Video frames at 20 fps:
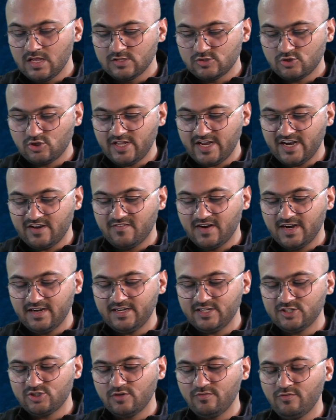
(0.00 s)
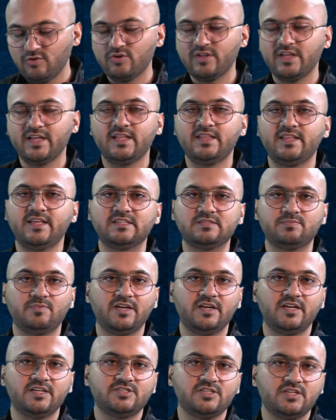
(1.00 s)
So the advantage of looking at the
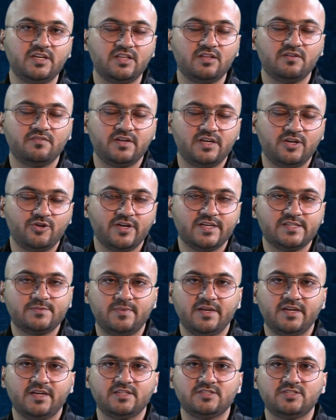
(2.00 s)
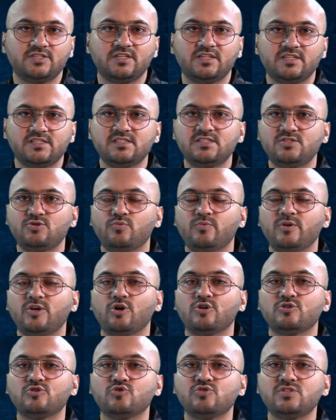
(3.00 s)
explanation and the video explanation is you will
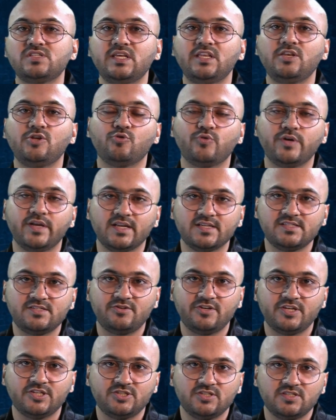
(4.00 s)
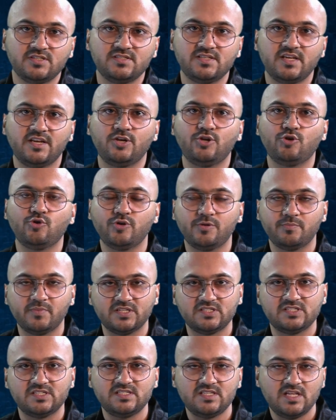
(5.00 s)
also see new illustrations and new
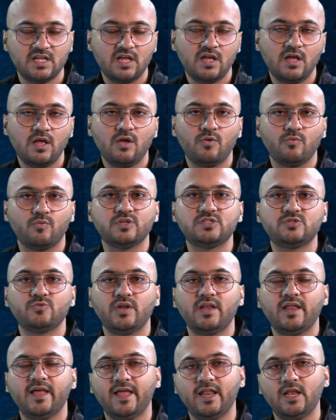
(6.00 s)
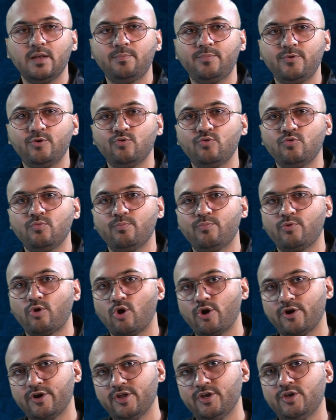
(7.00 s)
images, which will help you
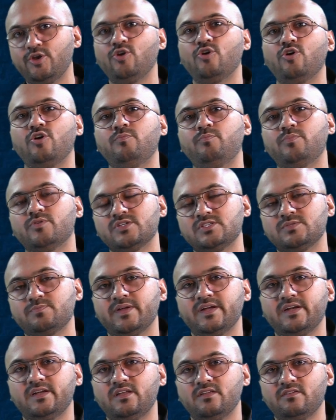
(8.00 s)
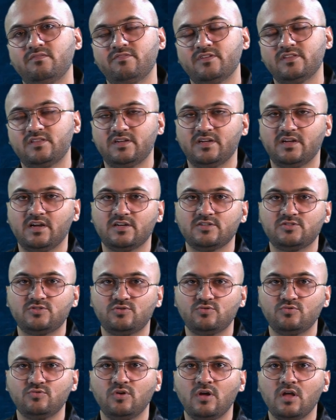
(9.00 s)
broaden your perspective with regards
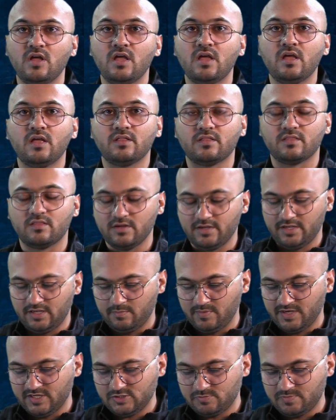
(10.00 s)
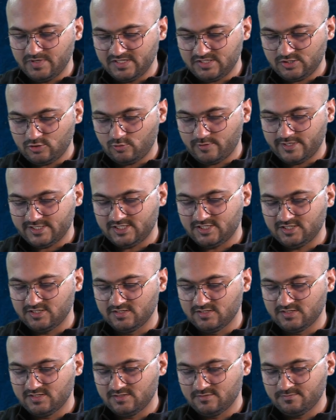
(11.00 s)
to the image based
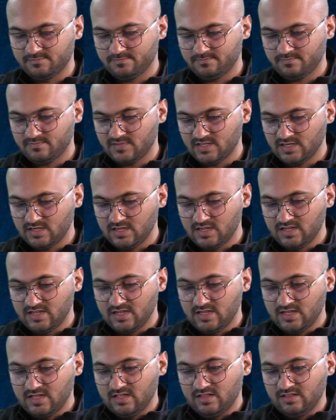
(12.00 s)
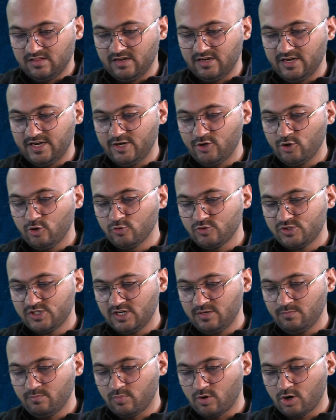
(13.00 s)
questions. Then
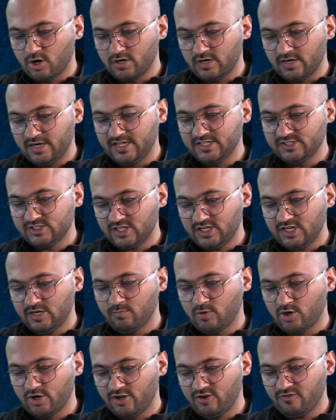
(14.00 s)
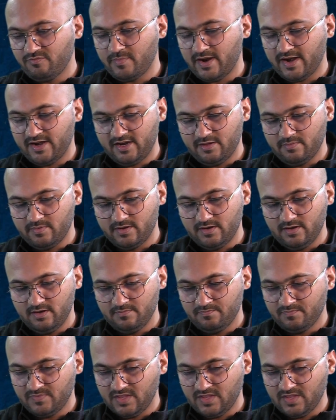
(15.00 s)
radiolucent bod lesion in body of mandible